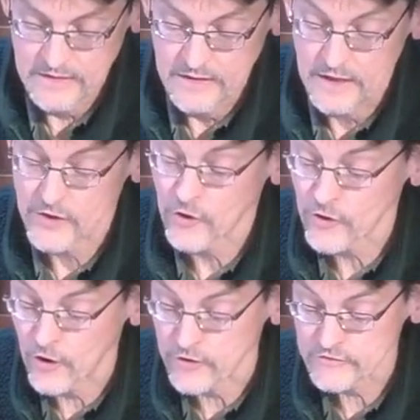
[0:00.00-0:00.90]
In our
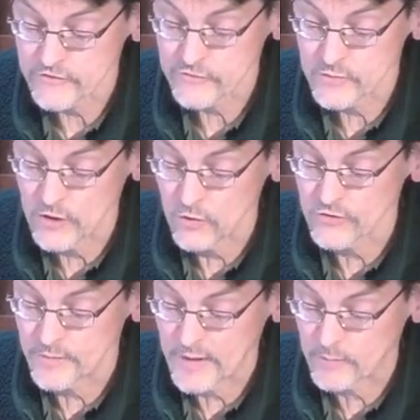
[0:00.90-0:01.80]
hearts, we hold
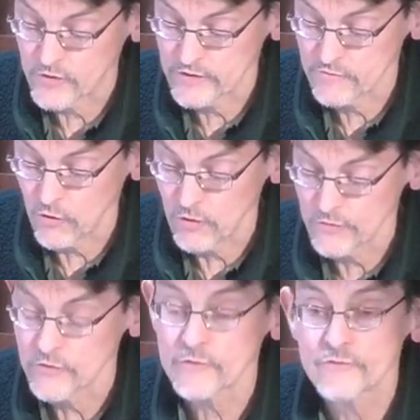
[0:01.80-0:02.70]
the memory of all
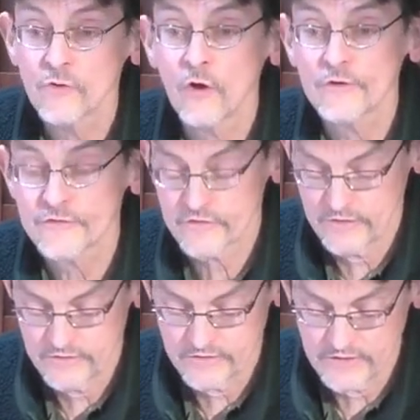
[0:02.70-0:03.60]
those
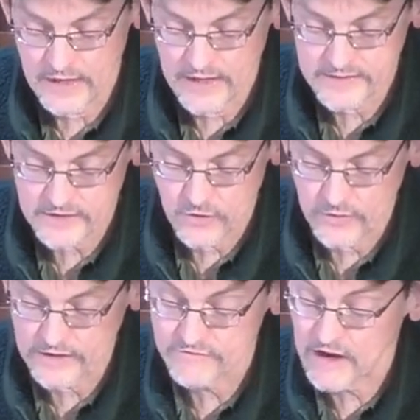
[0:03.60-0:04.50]
lost to the
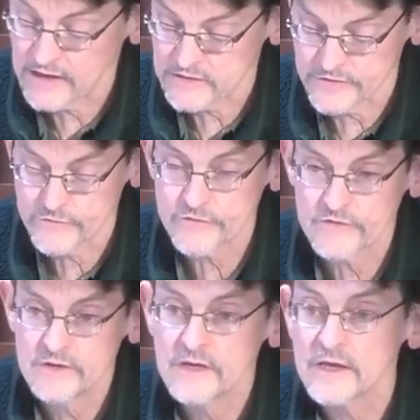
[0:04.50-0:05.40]
ongoing
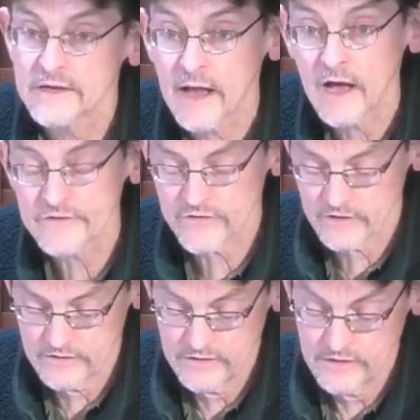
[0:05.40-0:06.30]
violence in Gaza,
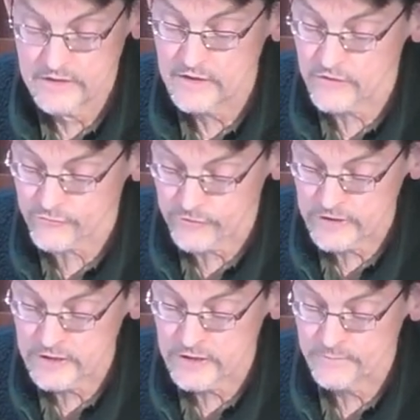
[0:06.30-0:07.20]

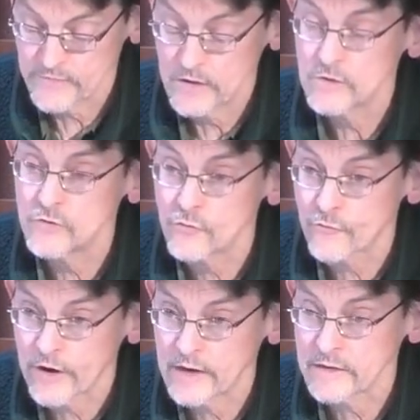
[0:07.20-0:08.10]
Israel,
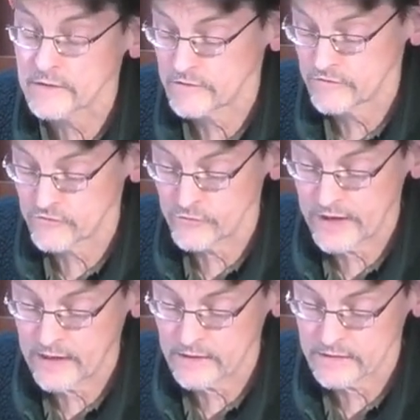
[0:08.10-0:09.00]
Ukraine,
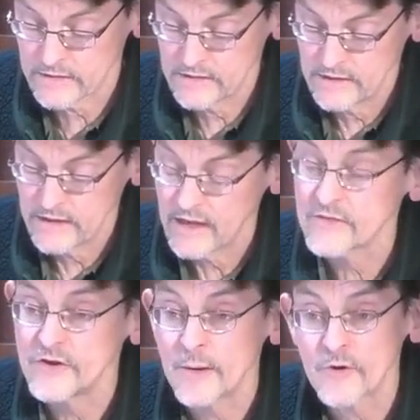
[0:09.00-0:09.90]
Sudan, and
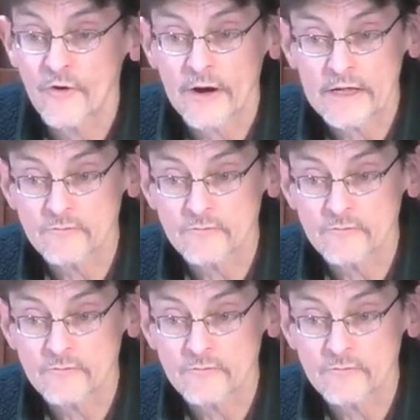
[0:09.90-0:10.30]
the Democratic